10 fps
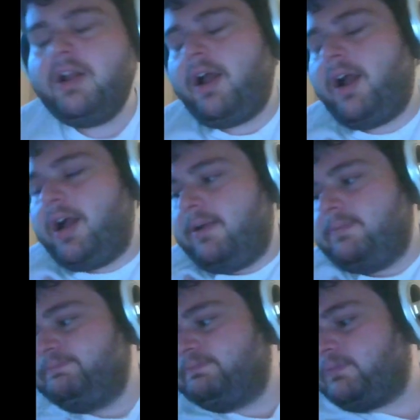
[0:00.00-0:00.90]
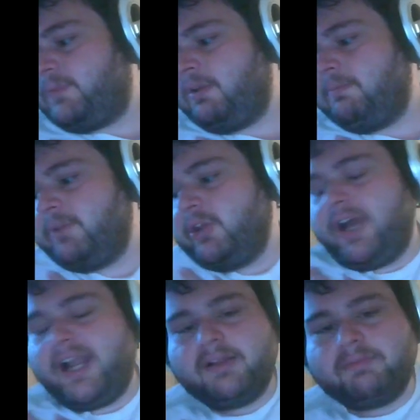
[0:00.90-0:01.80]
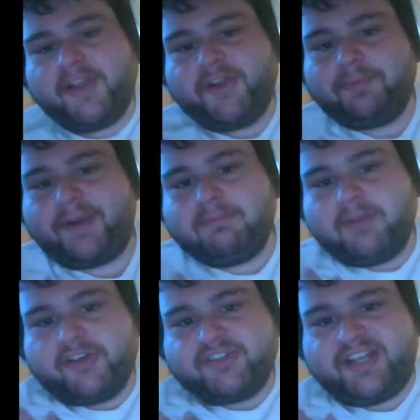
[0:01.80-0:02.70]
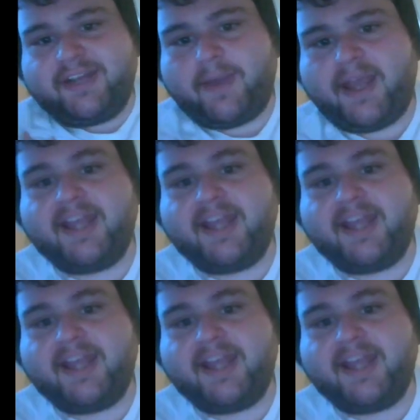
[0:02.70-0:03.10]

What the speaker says: Um, but you got to play your bread and butters anyway.